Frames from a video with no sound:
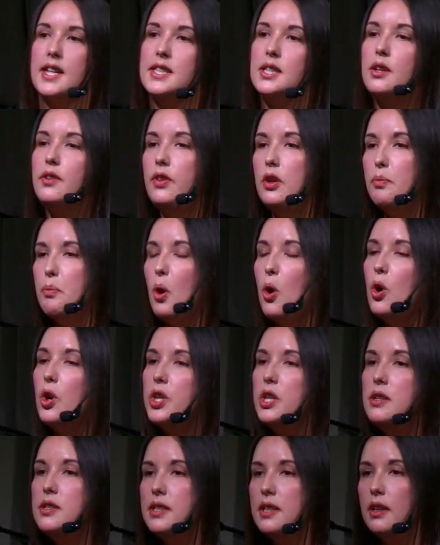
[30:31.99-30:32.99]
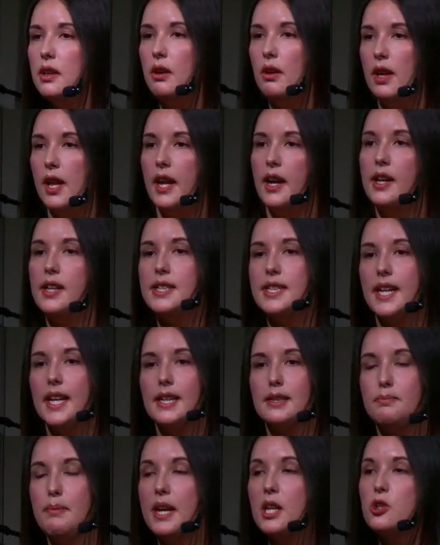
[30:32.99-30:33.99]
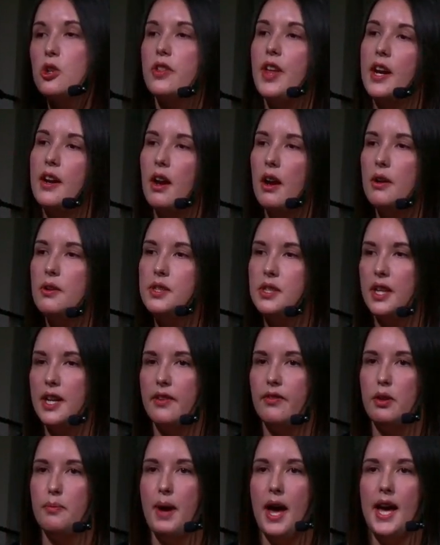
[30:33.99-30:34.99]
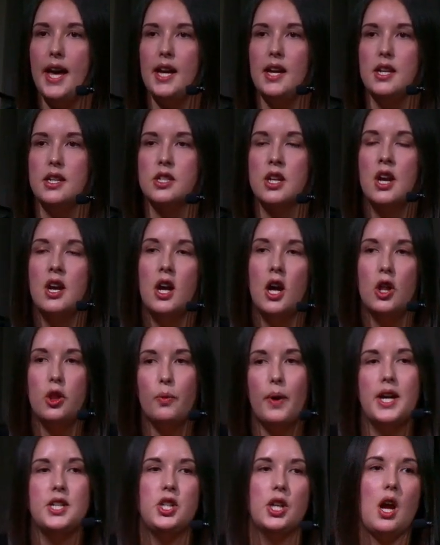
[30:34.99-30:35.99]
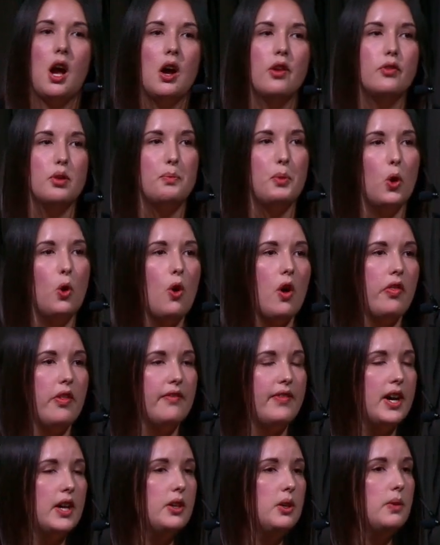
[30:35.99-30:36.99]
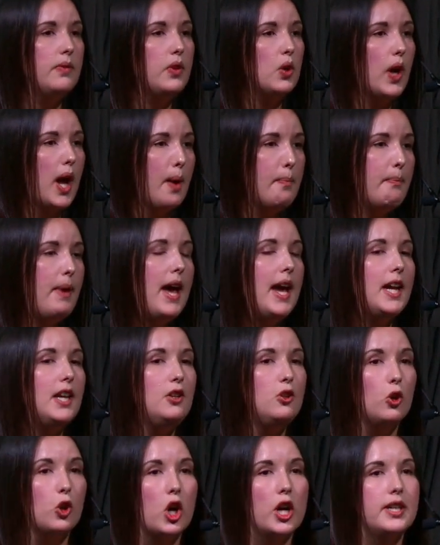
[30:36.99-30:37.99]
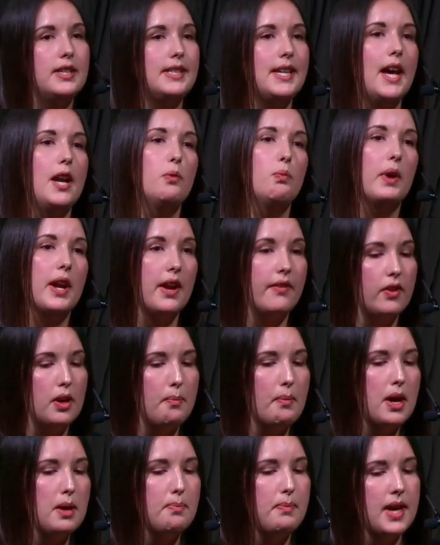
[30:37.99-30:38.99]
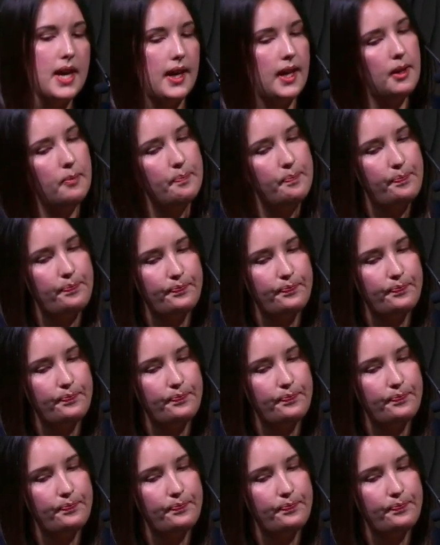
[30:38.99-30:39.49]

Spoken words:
So if you report using Google Analytics, make sure that code's on every page. Otherwise, you can't report on the value of your campaign, your content, whatever it might be.